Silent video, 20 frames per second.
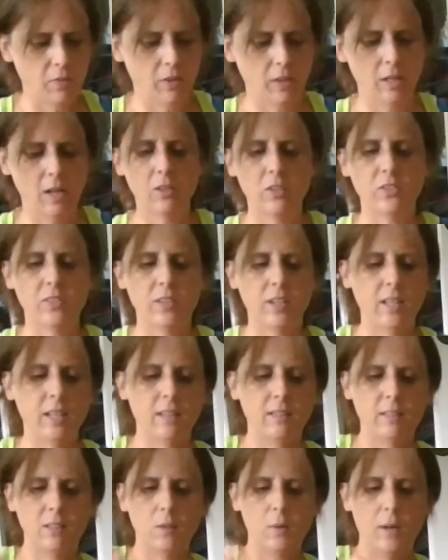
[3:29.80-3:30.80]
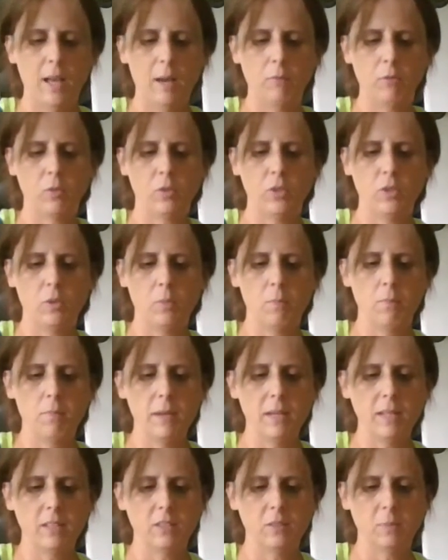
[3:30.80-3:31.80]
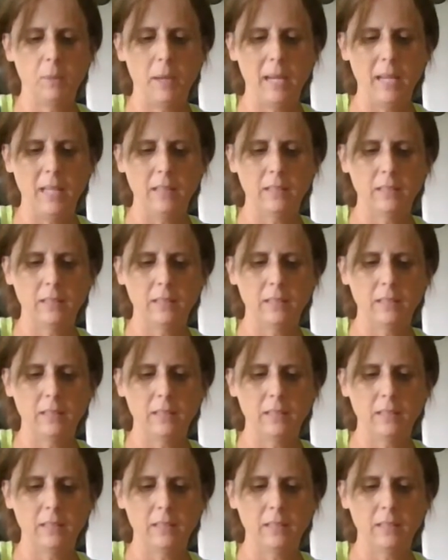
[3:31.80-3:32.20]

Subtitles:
colors in it and see what happens when you mix paint.